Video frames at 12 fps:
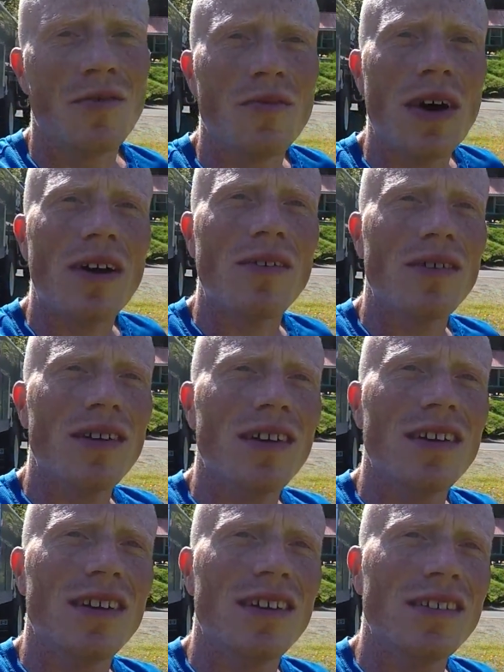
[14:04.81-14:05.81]
route
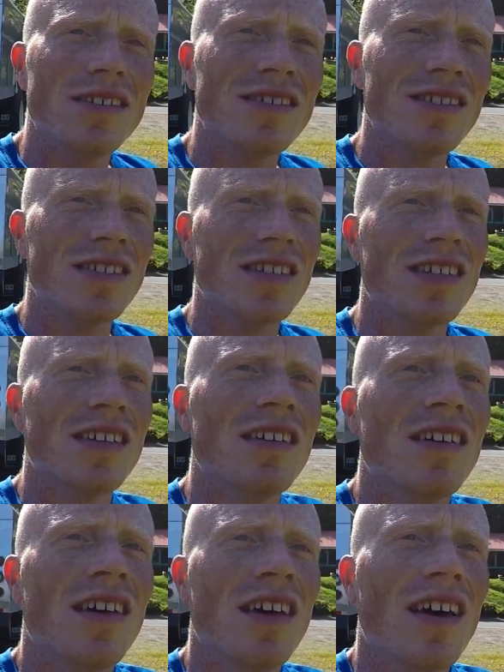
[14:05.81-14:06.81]
is,
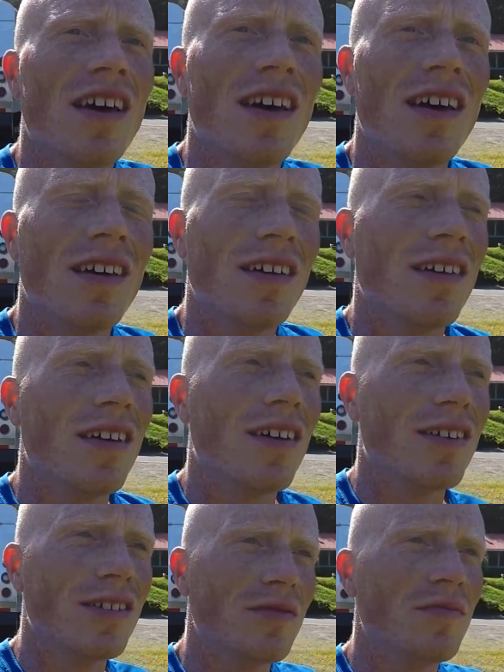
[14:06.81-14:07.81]

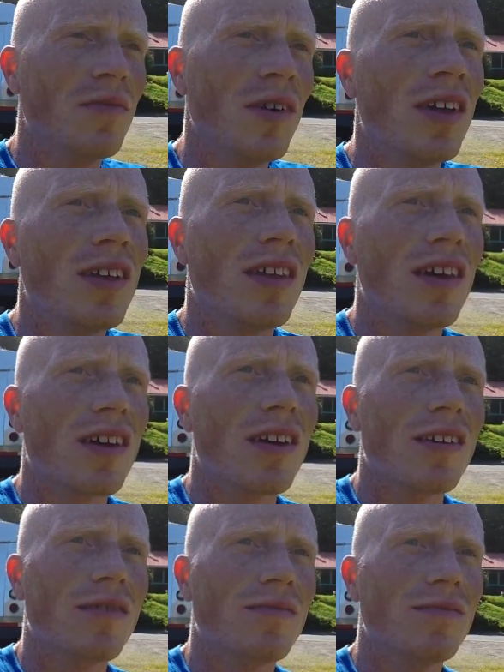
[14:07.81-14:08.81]
or the
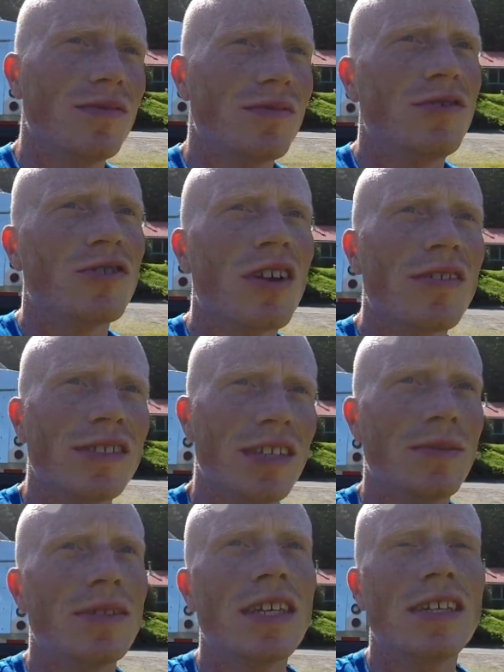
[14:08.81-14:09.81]
Strava
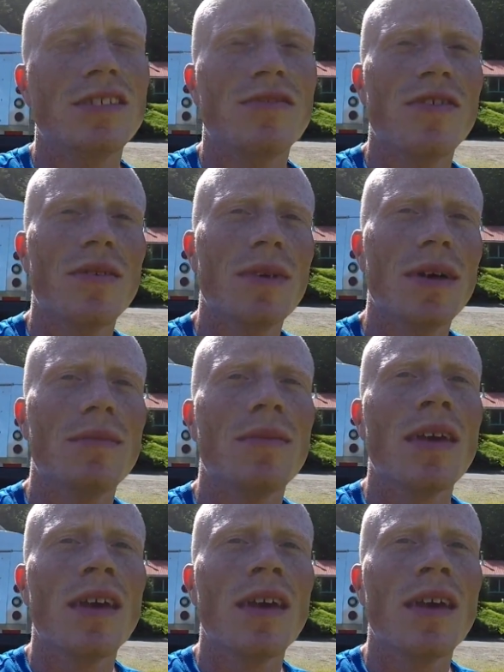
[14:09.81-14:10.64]
segment takes you from